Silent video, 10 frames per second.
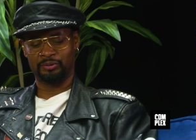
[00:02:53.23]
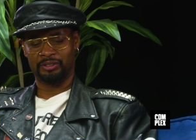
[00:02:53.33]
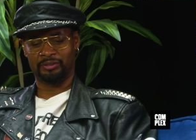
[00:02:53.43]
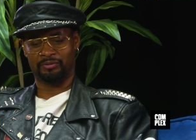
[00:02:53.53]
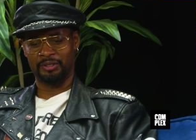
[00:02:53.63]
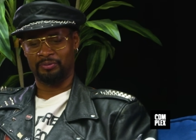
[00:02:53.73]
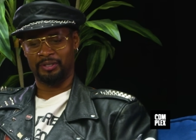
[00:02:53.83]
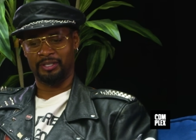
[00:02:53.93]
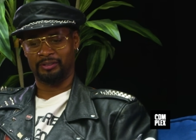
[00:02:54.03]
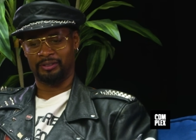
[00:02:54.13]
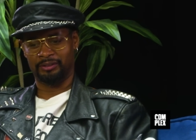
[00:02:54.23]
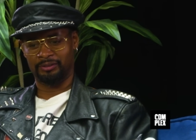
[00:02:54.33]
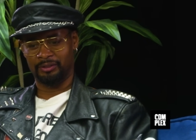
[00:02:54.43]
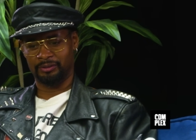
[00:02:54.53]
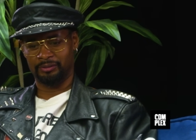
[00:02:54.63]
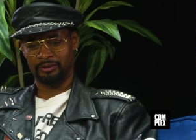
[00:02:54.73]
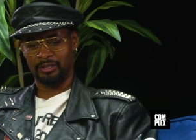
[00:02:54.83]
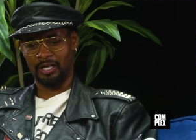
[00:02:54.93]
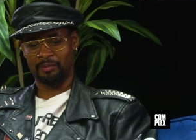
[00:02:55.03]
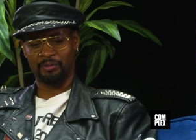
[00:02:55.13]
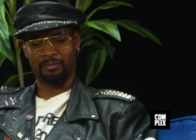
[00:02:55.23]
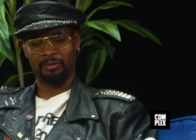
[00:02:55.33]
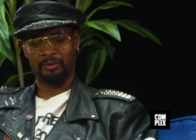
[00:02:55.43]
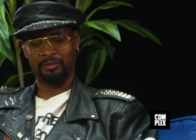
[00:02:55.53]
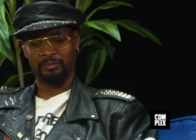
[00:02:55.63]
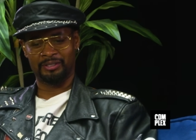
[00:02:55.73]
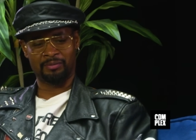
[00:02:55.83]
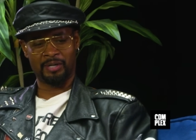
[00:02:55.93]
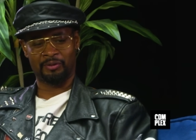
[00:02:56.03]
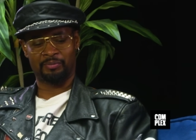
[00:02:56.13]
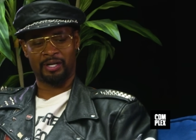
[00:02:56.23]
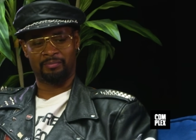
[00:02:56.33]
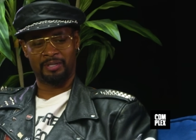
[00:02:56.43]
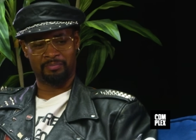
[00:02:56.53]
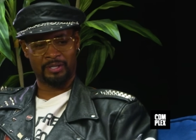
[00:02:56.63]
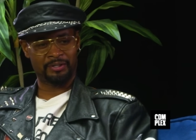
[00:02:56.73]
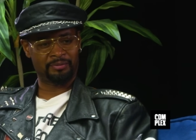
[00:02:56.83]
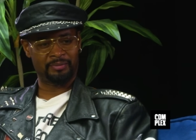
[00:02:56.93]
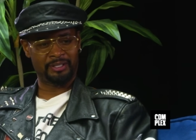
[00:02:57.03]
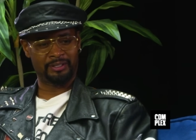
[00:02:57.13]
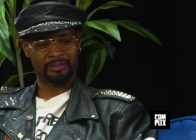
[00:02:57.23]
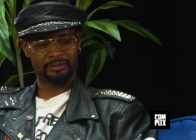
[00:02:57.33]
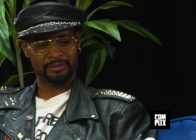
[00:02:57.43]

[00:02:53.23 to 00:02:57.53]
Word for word: it was just free will, then you know, I probably wouldn't even be. Somebody would probably been murdered me.